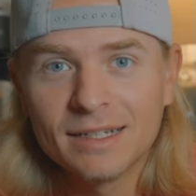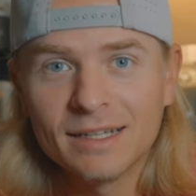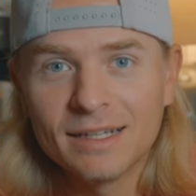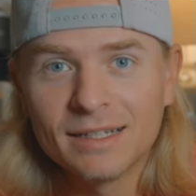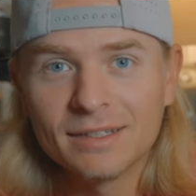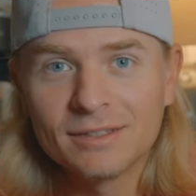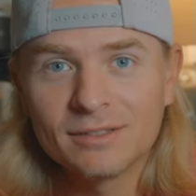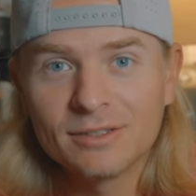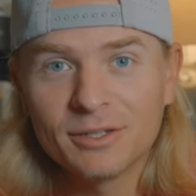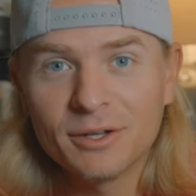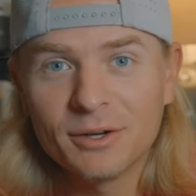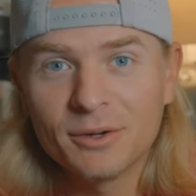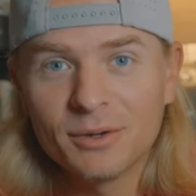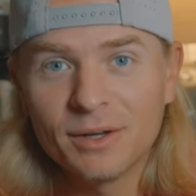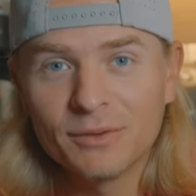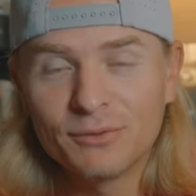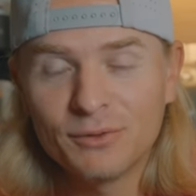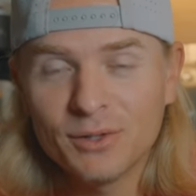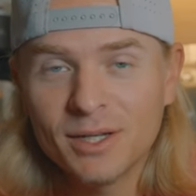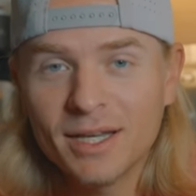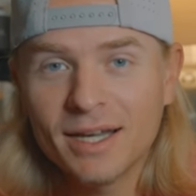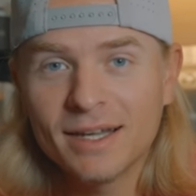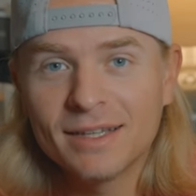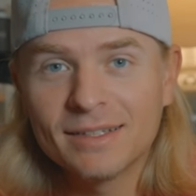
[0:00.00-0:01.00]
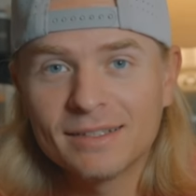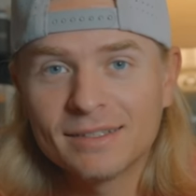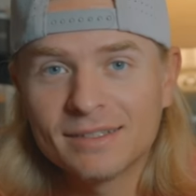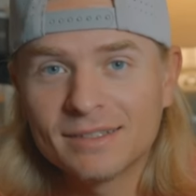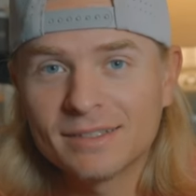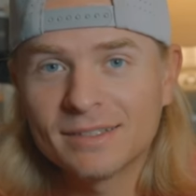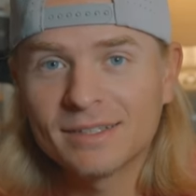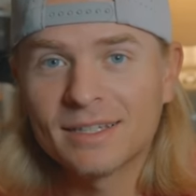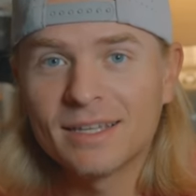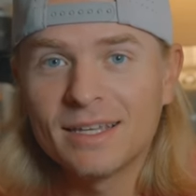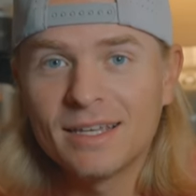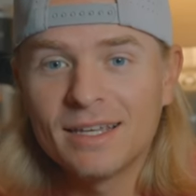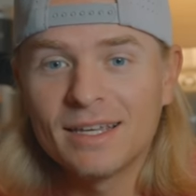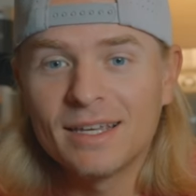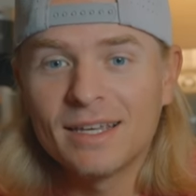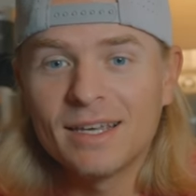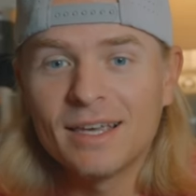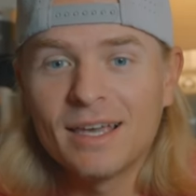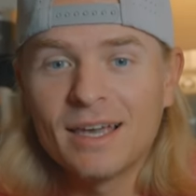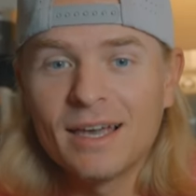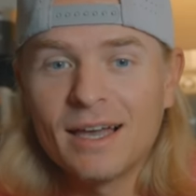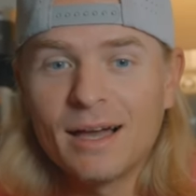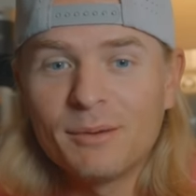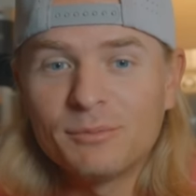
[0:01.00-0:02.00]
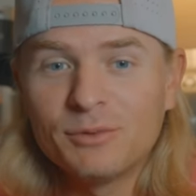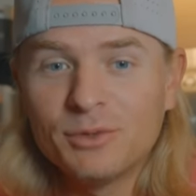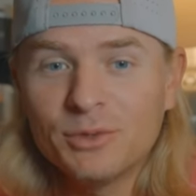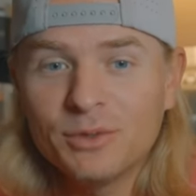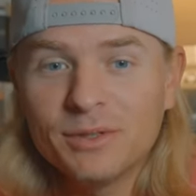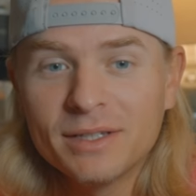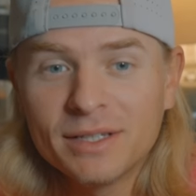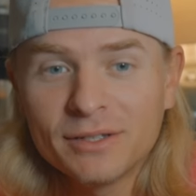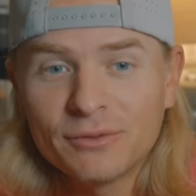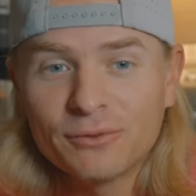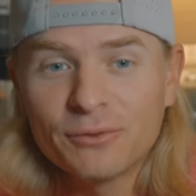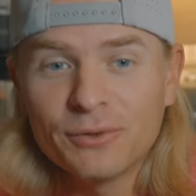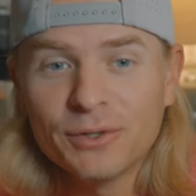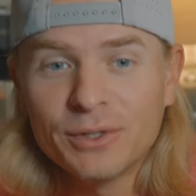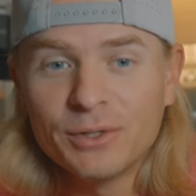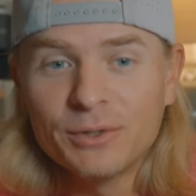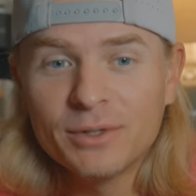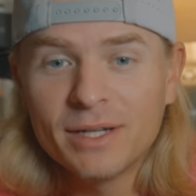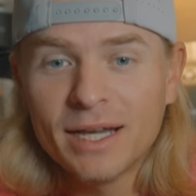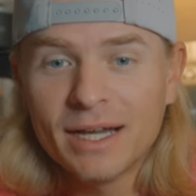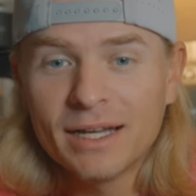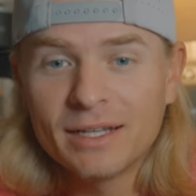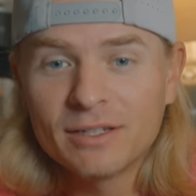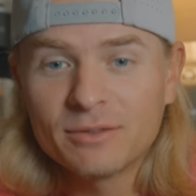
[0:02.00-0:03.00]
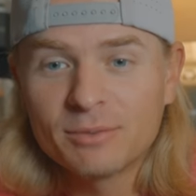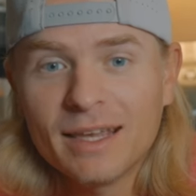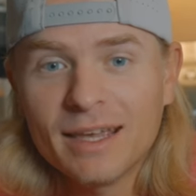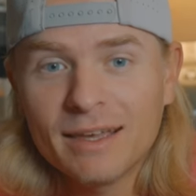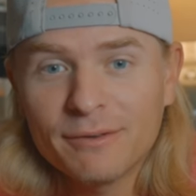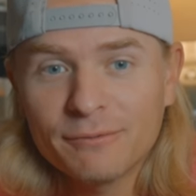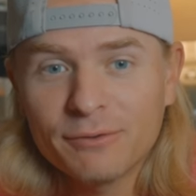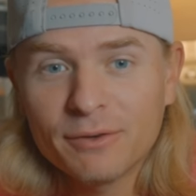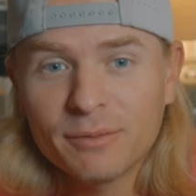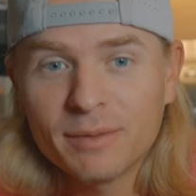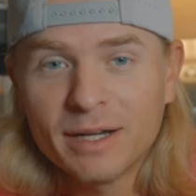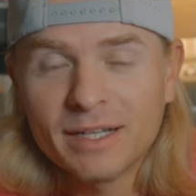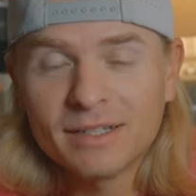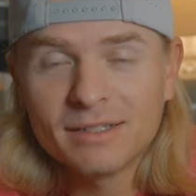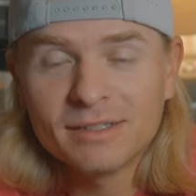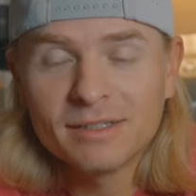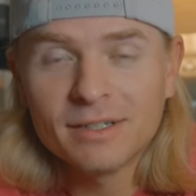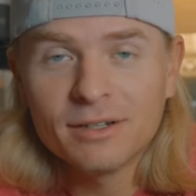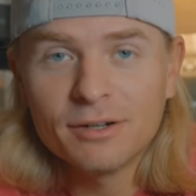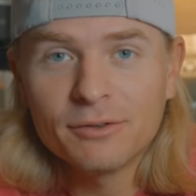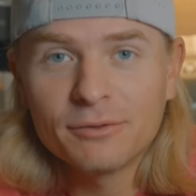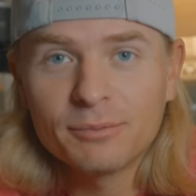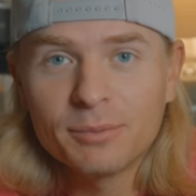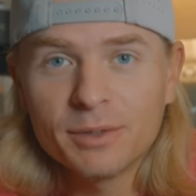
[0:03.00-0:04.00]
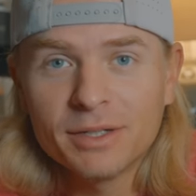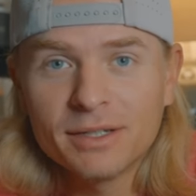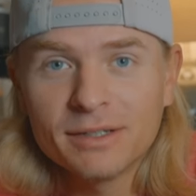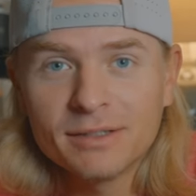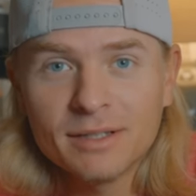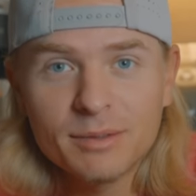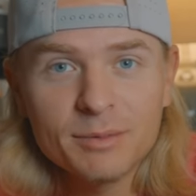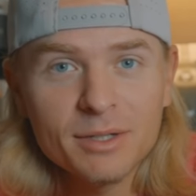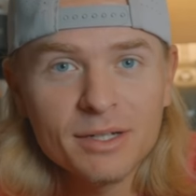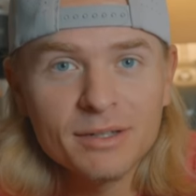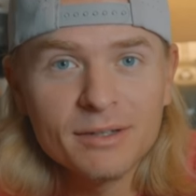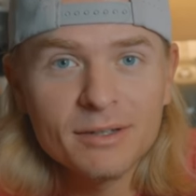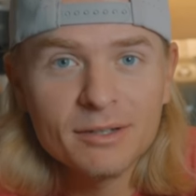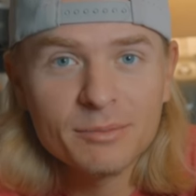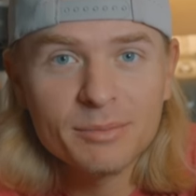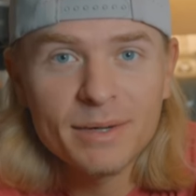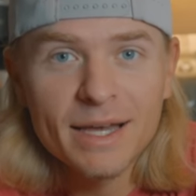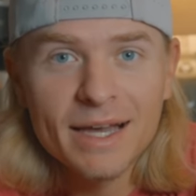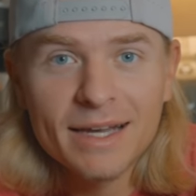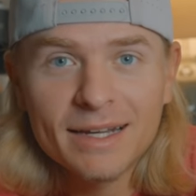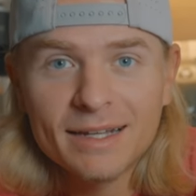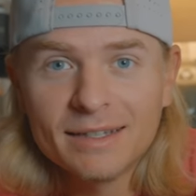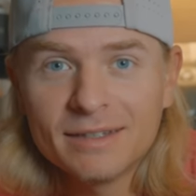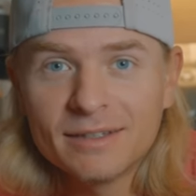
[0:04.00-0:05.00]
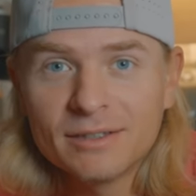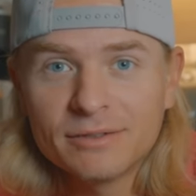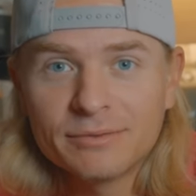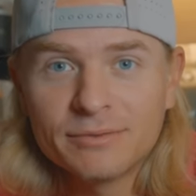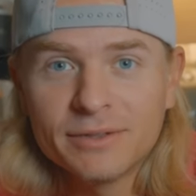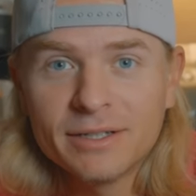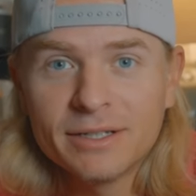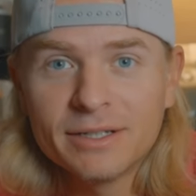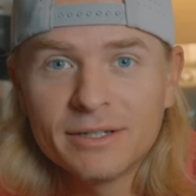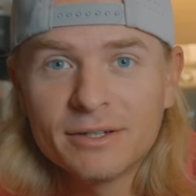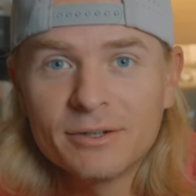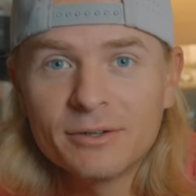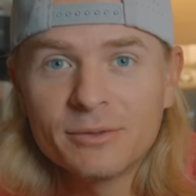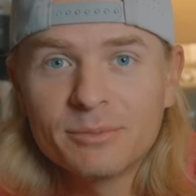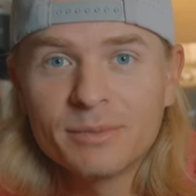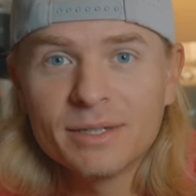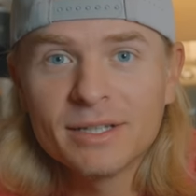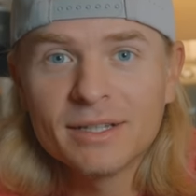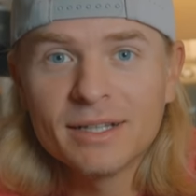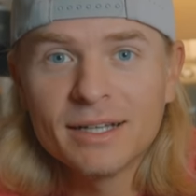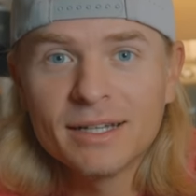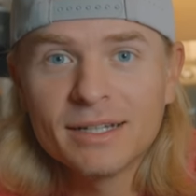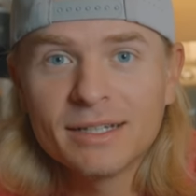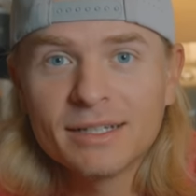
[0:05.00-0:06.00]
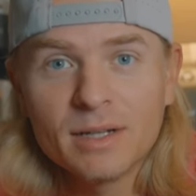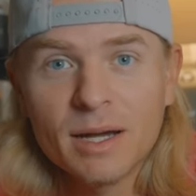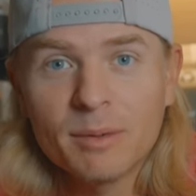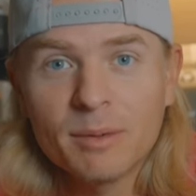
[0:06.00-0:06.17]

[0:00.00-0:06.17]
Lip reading: And so if you guys I'm doing this for you guys and for myself because I'm gonna look back at this video and be like,